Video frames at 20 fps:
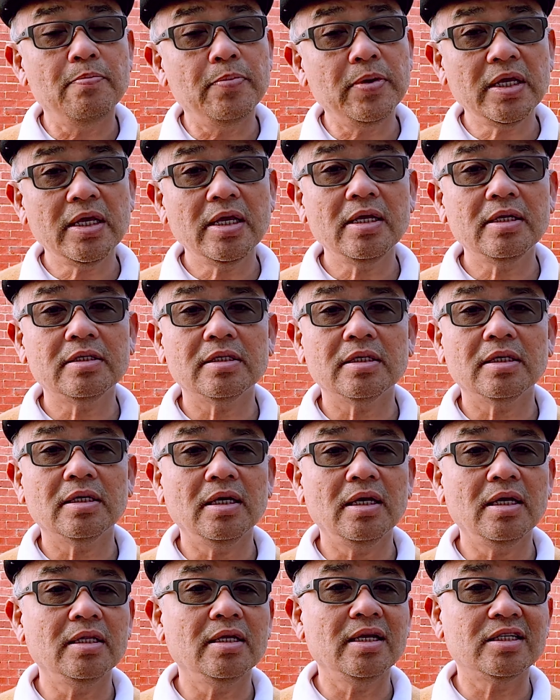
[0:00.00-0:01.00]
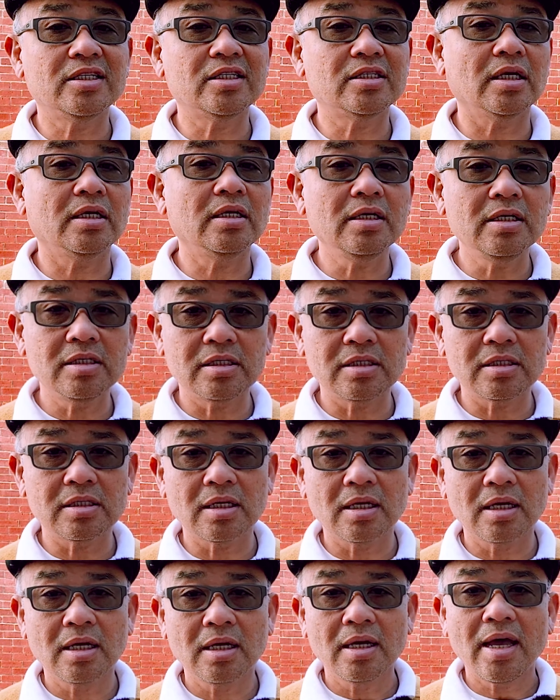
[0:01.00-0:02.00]
be it in his
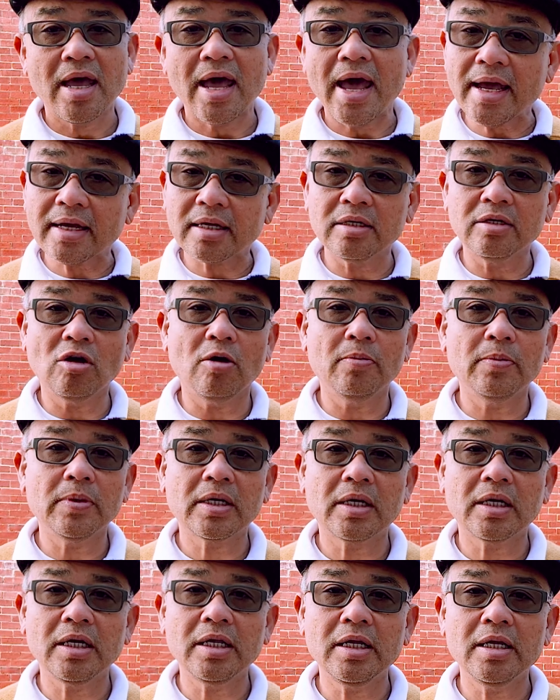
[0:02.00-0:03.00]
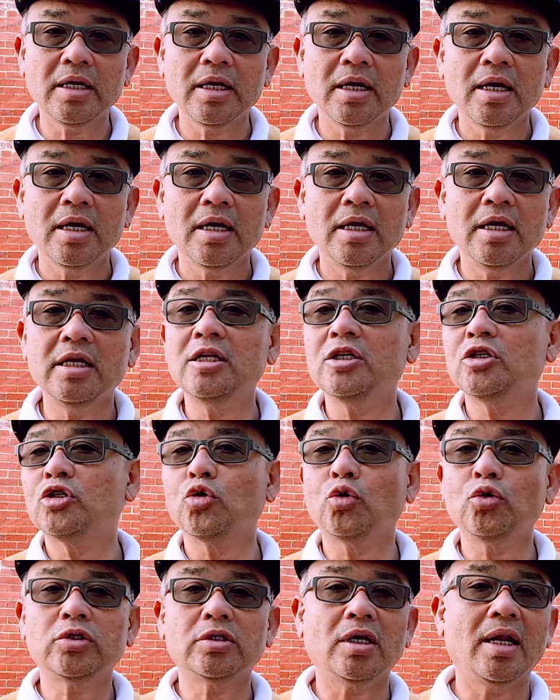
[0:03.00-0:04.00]
studies, economically, in his
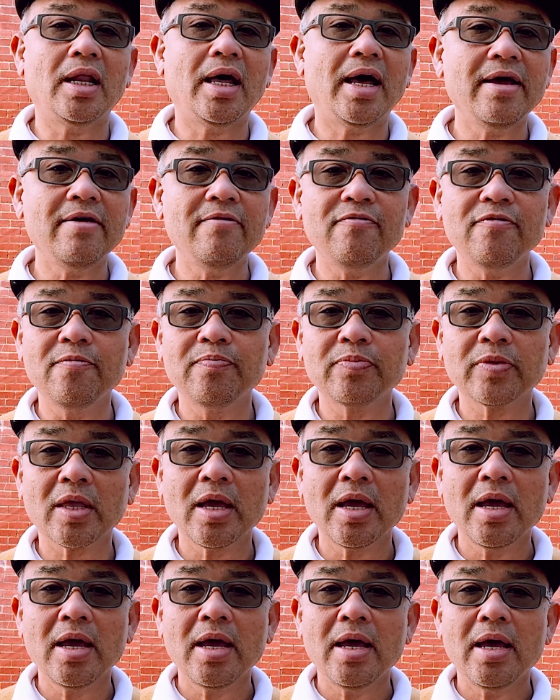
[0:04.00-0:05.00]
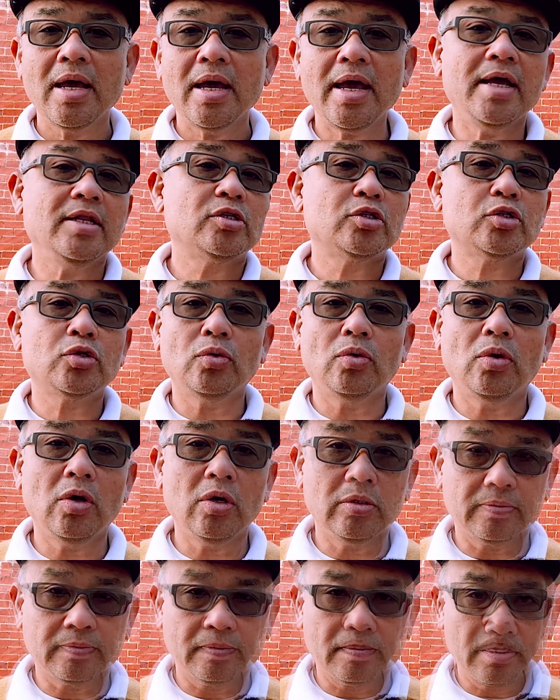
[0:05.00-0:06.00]
social life, and so
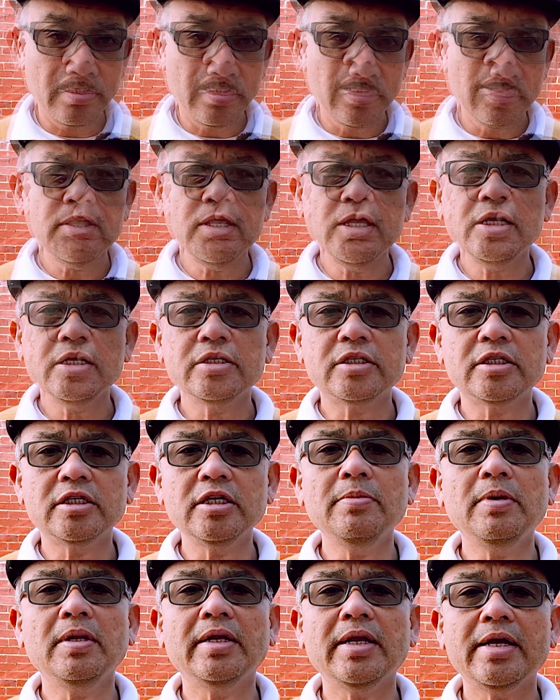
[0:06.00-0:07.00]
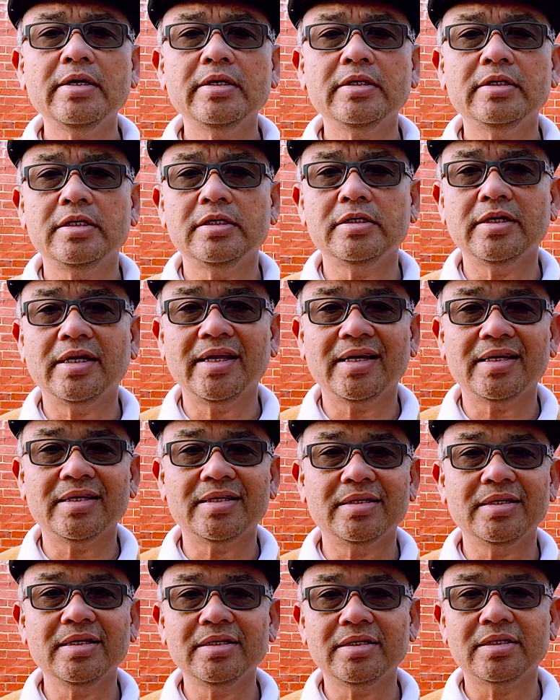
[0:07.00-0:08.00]
on. The similarities that
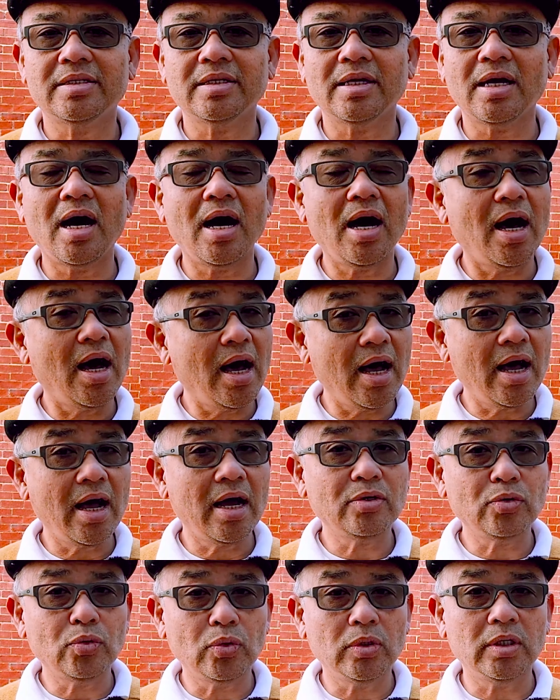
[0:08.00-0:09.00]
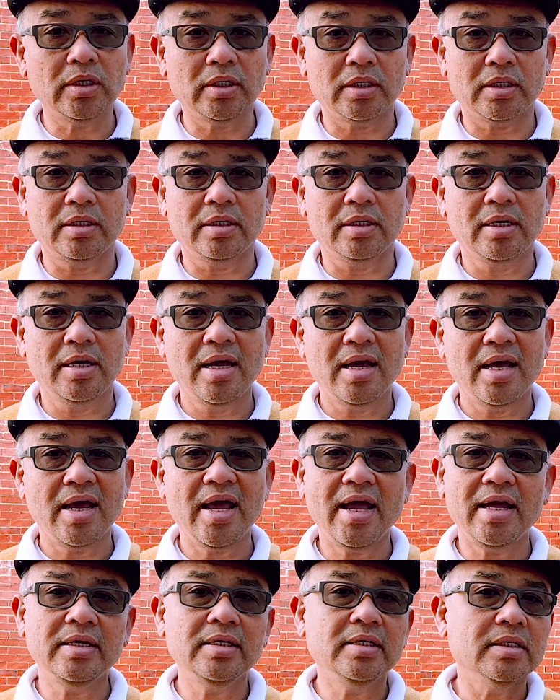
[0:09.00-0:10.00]
exist are hard work
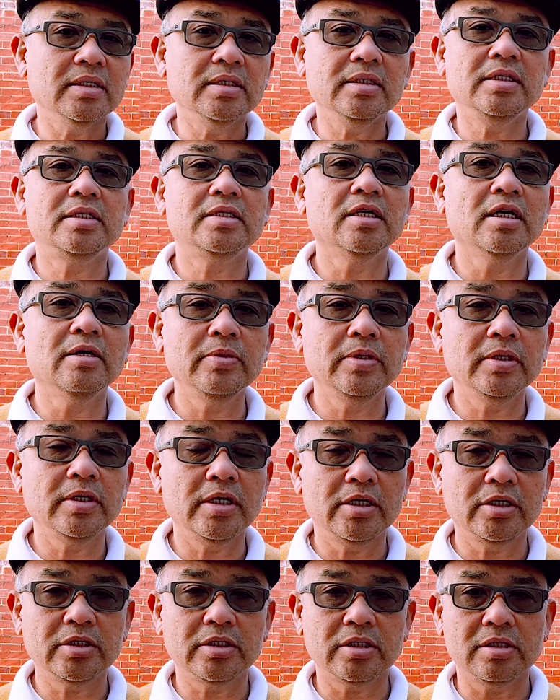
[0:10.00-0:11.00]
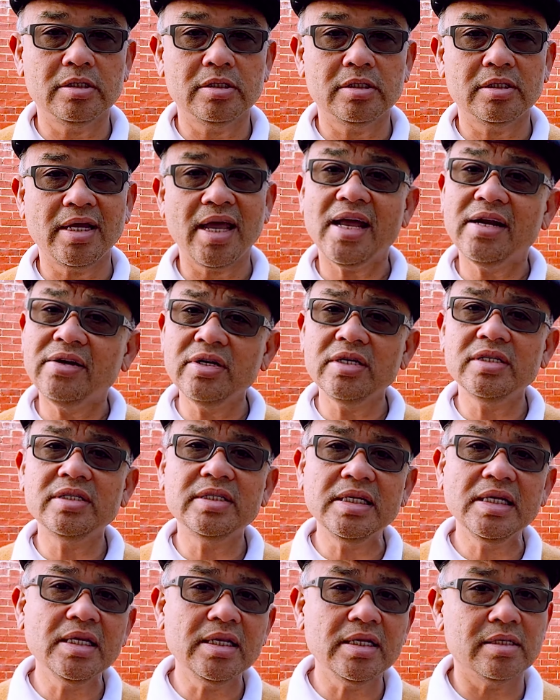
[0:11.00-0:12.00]
and determinations and
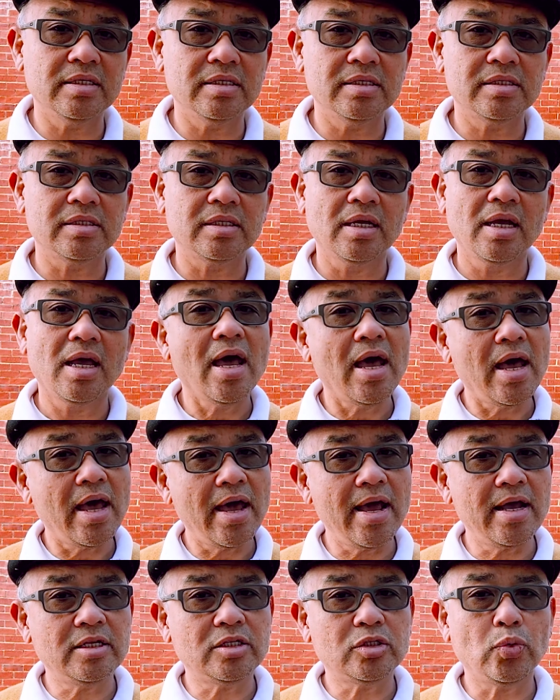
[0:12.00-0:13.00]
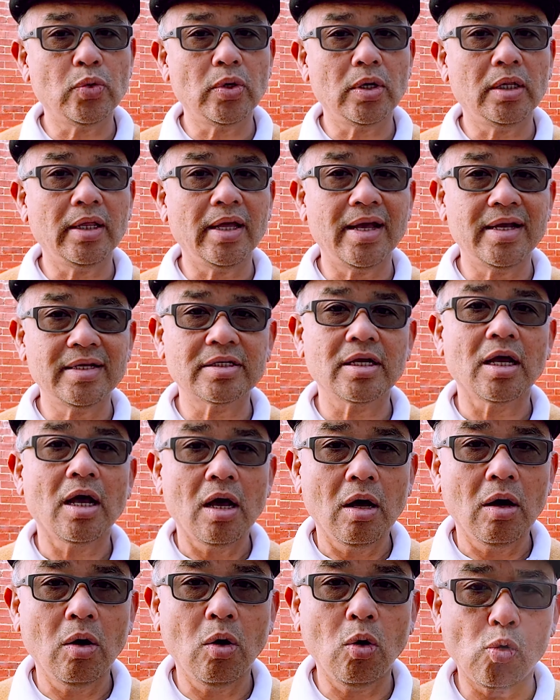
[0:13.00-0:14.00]
resilience, as well as
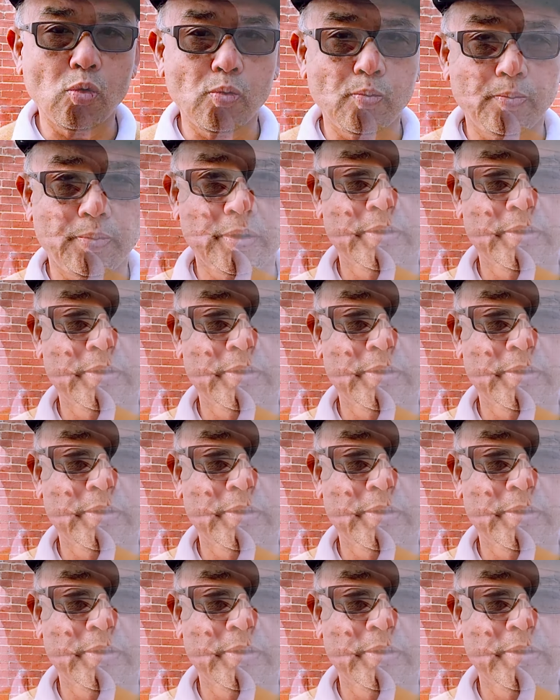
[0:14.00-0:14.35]
hope.